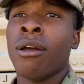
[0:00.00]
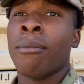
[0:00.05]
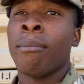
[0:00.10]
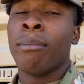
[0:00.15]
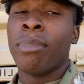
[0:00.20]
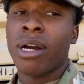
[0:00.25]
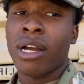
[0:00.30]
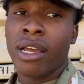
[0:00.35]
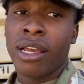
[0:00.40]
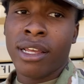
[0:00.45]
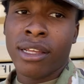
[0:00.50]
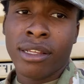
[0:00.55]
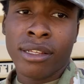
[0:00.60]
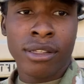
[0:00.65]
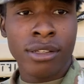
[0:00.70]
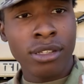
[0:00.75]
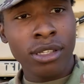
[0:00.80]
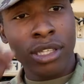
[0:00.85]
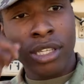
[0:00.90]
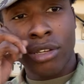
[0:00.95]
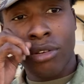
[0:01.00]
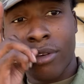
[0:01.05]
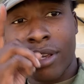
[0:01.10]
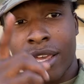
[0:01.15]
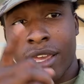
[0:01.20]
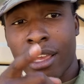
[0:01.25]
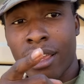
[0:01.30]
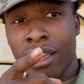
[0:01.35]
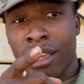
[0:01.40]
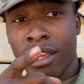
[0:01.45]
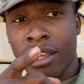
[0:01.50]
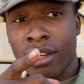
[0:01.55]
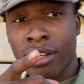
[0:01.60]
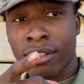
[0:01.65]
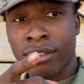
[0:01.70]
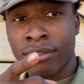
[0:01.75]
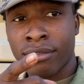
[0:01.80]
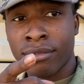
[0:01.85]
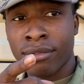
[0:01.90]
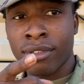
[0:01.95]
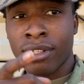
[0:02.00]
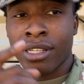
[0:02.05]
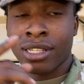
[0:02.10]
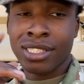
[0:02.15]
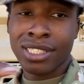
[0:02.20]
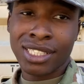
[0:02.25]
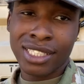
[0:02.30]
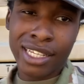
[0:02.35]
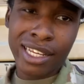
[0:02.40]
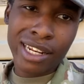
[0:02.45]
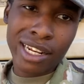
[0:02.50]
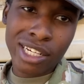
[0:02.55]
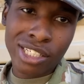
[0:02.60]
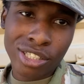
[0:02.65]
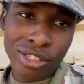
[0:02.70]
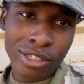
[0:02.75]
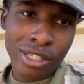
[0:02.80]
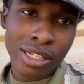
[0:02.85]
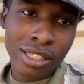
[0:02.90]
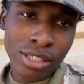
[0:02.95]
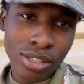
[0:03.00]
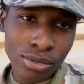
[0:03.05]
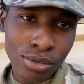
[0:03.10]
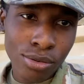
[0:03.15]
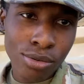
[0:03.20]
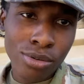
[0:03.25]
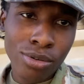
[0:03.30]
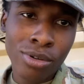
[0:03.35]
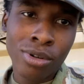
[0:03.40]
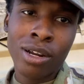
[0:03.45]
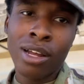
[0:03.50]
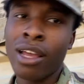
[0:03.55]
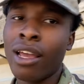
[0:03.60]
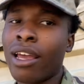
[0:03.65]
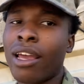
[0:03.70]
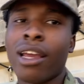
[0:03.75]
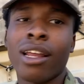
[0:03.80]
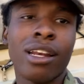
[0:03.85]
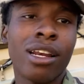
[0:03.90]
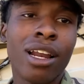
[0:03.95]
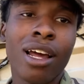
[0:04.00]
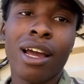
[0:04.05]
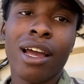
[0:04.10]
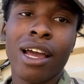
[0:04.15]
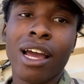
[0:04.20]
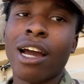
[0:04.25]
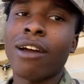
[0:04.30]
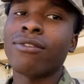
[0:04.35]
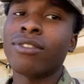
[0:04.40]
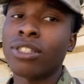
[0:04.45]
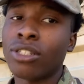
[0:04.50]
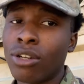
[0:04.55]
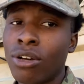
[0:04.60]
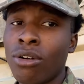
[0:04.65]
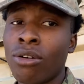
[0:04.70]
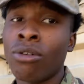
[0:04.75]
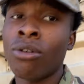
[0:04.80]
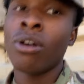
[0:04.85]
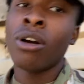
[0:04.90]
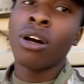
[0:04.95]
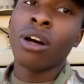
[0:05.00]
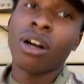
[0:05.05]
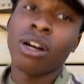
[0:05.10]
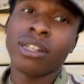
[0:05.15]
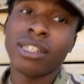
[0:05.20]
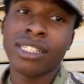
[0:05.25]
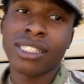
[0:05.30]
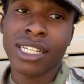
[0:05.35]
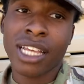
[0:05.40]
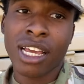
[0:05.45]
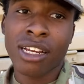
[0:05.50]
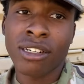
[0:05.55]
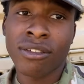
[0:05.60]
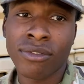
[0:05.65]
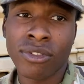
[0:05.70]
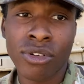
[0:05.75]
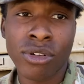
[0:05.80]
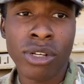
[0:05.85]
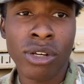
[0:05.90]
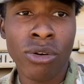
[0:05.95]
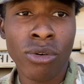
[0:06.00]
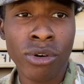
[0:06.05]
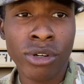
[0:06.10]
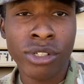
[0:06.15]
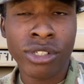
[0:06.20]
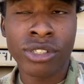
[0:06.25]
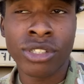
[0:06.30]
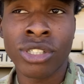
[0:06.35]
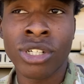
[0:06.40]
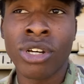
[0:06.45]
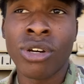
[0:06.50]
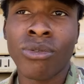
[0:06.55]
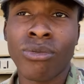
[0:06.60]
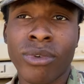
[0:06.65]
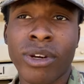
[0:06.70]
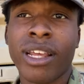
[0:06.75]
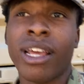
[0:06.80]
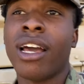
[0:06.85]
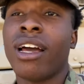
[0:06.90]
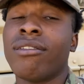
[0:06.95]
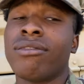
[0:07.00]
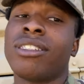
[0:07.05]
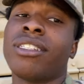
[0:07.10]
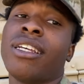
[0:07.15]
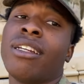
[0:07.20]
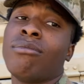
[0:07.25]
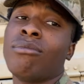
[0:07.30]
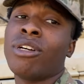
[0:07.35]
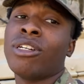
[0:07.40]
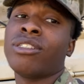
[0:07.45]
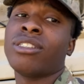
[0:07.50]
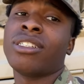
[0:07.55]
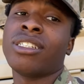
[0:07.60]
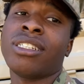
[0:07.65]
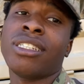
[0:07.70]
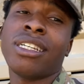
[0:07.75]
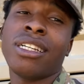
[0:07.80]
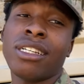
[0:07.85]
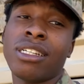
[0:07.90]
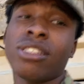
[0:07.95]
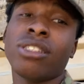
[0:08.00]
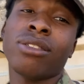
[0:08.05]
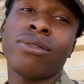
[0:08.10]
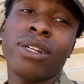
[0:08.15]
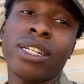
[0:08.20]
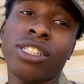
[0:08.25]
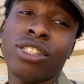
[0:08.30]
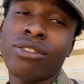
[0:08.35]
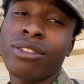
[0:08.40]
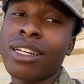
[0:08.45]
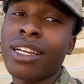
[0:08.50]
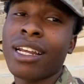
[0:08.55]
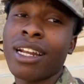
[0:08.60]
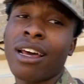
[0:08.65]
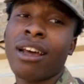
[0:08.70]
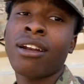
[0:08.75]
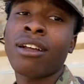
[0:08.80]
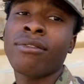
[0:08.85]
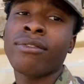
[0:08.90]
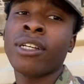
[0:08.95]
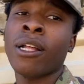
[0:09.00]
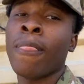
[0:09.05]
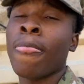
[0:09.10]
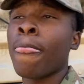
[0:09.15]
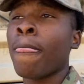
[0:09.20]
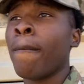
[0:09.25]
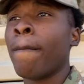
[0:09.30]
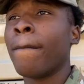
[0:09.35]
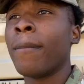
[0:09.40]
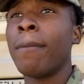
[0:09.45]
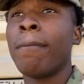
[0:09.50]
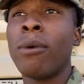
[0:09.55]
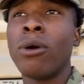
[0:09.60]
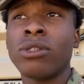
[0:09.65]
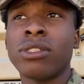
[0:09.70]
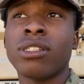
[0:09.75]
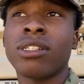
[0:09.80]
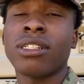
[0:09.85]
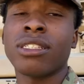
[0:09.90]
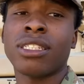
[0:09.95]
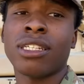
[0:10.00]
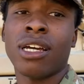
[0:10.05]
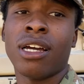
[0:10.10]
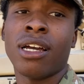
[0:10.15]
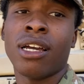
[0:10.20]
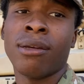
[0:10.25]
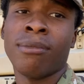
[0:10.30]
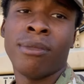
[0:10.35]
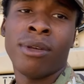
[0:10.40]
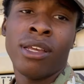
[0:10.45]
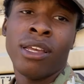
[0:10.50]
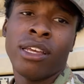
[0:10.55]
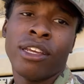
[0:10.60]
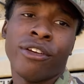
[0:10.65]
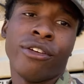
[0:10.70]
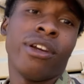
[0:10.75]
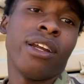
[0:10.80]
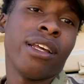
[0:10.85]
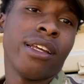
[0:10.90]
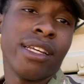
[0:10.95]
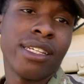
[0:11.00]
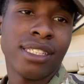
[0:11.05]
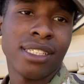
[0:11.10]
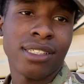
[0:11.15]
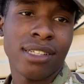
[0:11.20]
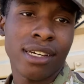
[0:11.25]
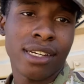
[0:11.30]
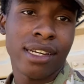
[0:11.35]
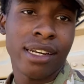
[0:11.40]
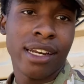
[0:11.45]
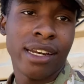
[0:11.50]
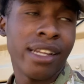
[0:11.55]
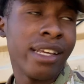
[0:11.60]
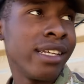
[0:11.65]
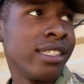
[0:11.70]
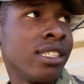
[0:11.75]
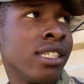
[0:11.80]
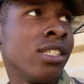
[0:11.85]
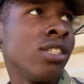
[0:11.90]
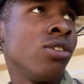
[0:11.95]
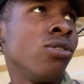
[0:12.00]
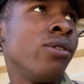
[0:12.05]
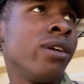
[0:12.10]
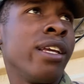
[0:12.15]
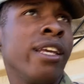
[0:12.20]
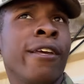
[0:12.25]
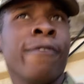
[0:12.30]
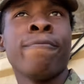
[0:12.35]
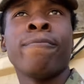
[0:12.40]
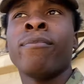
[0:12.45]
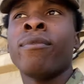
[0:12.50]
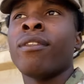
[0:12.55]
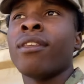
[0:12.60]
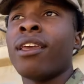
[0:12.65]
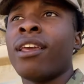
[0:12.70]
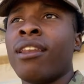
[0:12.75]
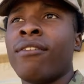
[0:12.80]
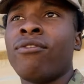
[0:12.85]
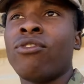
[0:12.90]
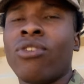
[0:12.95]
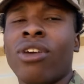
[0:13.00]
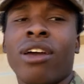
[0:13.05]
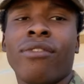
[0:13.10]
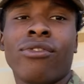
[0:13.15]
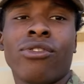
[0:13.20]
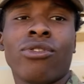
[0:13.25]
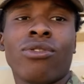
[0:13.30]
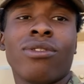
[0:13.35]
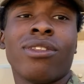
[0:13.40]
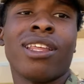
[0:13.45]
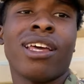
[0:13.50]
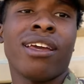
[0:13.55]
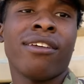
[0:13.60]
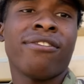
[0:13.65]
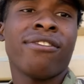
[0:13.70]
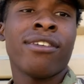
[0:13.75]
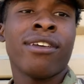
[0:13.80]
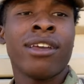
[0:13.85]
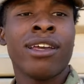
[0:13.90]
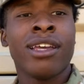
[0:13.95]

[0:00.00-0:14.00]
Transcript: but you can say that you're in school and not have to go on these active duty orders when they have state emergency. It is a way you can get out of it, but most of the time you're gonna get sucked in into doing it. And if you have your own life,